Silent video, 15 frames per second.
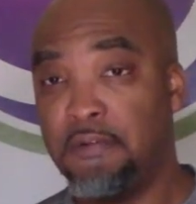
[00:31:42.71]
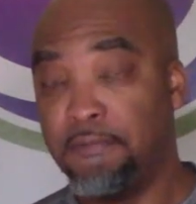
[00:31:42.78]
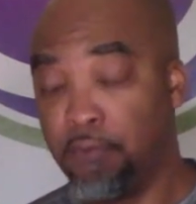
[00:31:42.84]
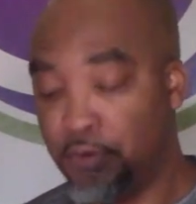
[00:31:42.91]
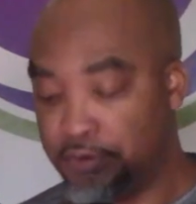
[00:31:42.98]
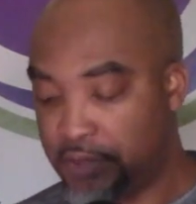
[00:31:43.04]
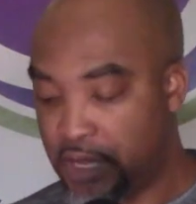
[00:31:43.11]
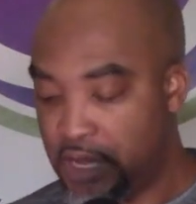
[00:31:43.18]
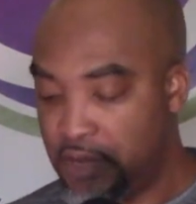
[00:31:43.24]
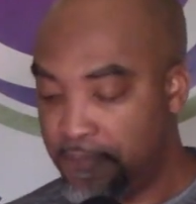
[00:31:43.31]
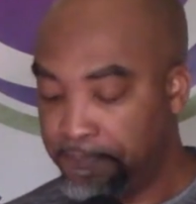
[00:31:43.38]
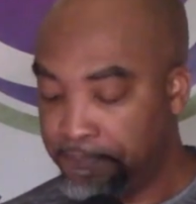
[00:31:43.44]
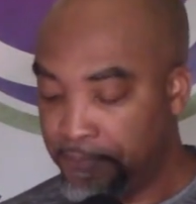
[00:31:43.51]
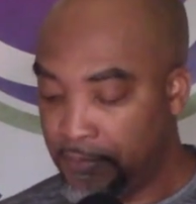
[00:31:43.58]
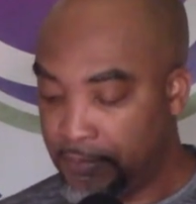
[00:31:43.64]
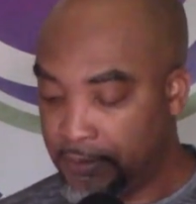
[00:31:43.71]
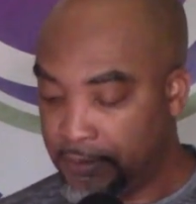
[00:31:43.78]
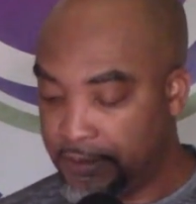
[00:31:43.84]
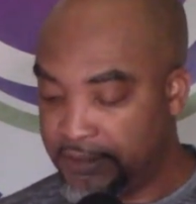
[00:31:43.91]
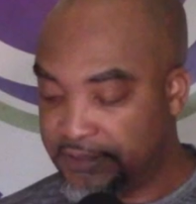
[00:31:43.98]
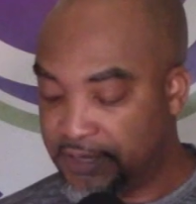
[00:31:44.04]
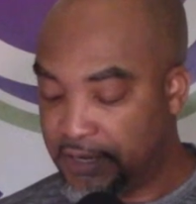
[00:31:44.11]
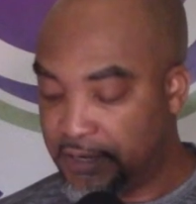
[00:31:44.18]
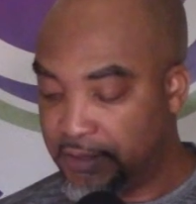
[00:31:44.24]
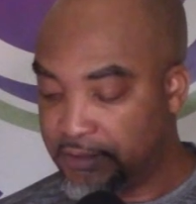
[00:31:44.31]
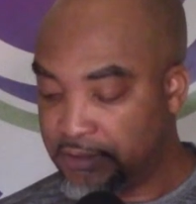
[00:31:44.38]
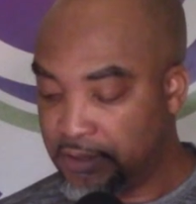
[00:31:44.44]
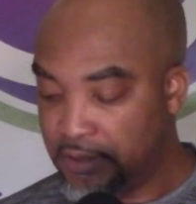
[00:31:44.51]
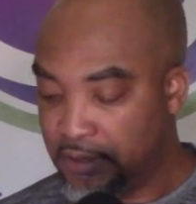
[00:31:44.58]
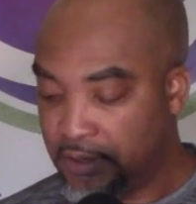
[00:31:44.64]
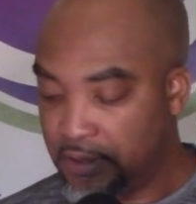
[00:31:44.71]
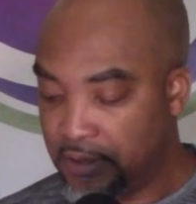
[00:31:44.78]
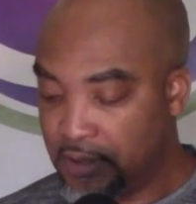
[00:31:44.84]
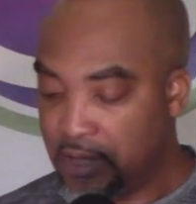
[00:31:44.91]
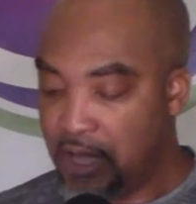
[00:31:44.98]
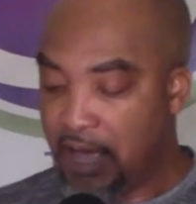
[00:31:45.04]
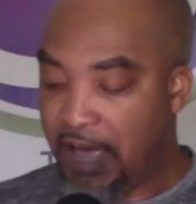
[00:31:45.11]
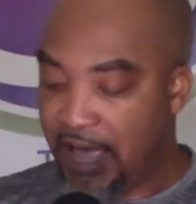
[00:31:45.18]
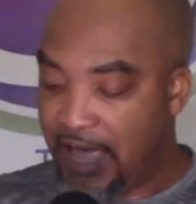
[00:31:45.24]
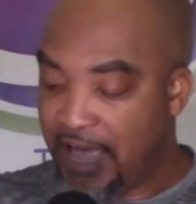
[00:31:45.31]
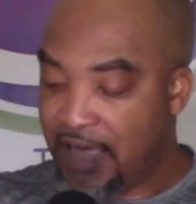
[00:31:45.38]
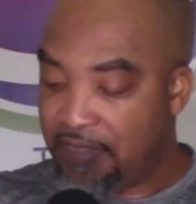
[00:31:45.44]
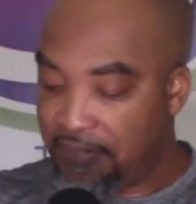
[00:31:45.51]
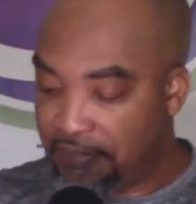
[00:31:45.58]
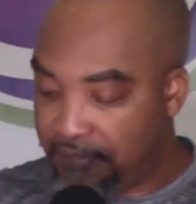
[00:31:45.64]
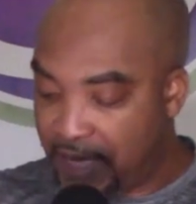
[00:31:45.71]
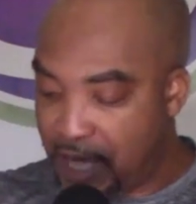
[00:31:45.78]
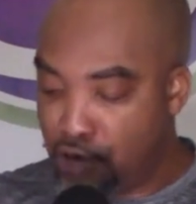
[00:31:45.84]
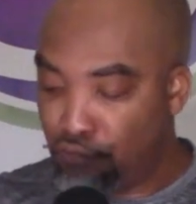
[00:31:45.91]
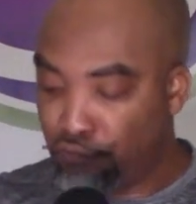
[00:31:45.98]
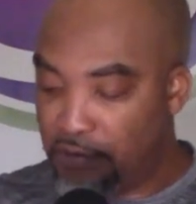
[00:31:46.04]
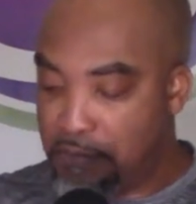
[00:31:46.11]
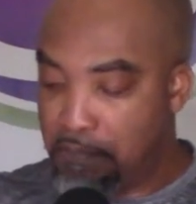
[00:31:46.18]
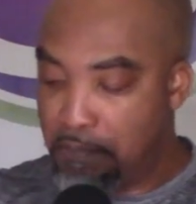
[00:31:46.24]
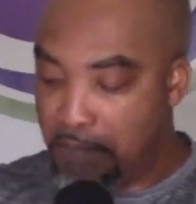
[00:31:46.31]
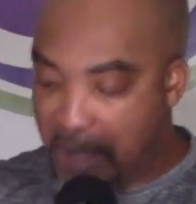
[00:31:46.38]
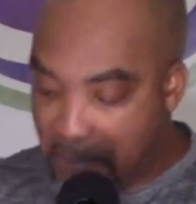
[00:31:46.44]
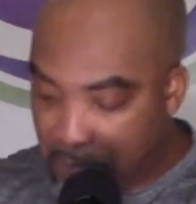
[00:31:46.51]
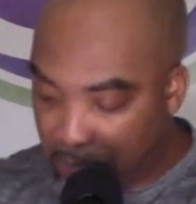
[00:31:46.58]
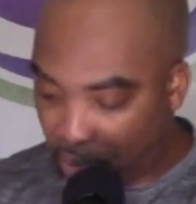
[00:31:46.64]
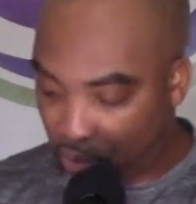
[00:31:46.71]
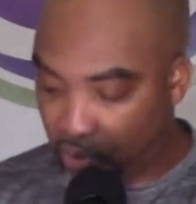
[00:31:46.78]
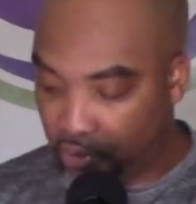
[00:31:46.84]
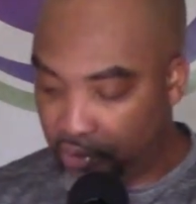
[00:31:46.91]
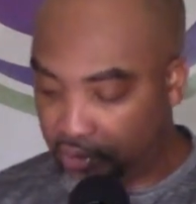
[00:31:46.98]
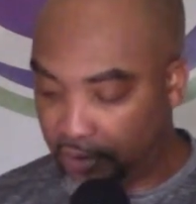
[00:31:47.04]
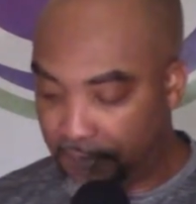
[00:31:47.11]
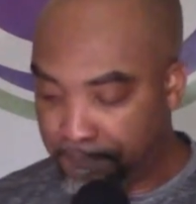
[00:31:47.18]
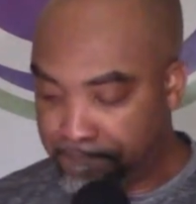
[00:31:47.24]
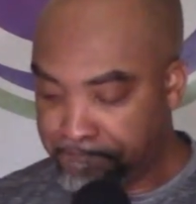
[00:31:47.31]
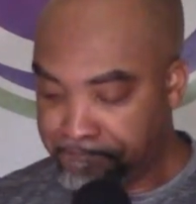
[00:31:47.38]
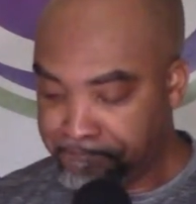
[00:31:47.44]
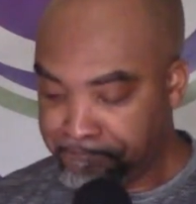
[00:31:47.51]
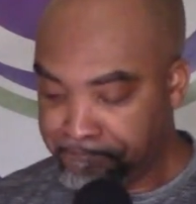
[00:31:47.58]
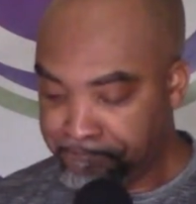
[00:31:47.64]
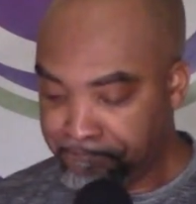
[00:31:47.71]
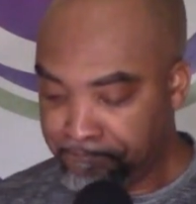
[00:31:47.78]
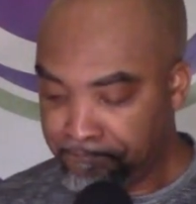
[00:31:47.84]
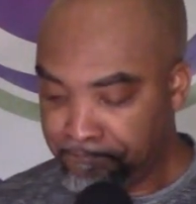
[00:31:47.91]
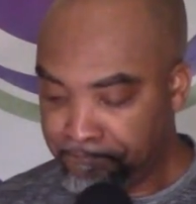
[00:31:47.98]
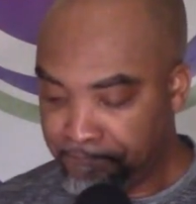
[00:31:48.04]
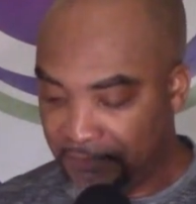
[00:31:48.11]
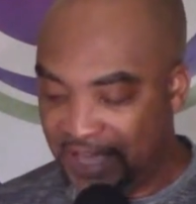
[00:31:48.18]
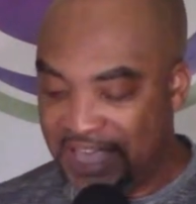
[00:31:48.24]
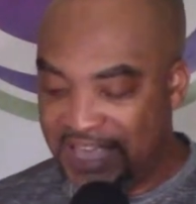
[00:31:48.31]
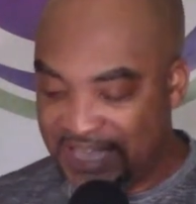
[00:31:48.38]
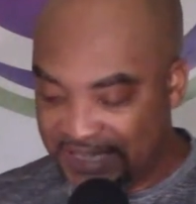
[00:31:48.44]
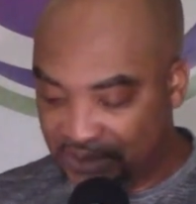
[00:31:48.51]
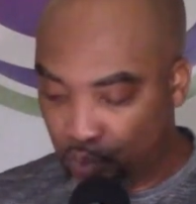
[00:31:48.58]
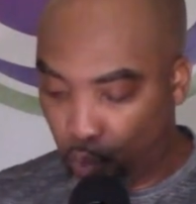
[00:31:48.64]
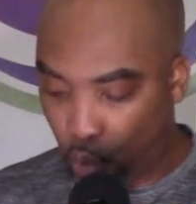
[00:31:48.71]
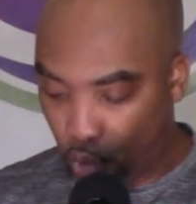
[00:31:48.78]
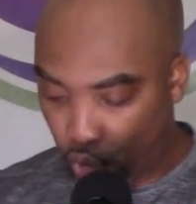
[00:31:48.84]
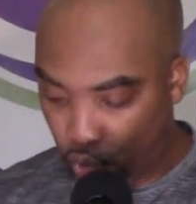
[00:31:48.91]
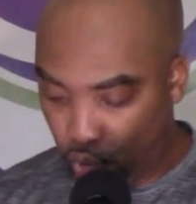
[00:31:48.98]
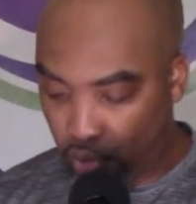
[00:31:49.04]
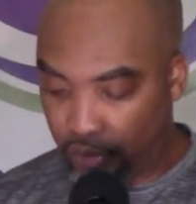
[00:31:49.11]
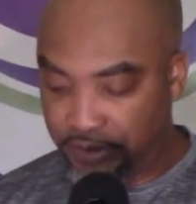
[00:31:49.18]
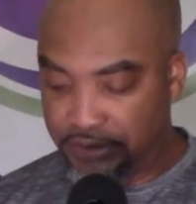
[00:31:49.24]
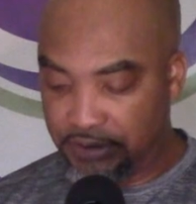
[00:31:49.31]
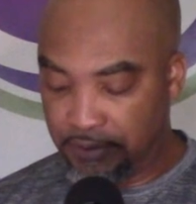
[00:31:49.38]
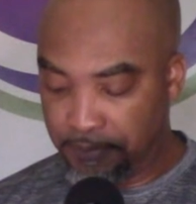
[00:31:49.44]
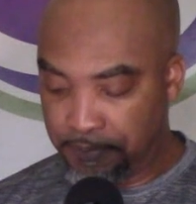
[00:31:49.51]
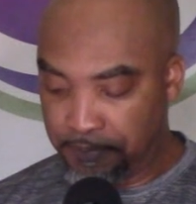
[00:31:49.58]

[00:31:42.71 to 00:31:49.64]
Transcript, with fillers: Verse 8, it says, and they remembered his words.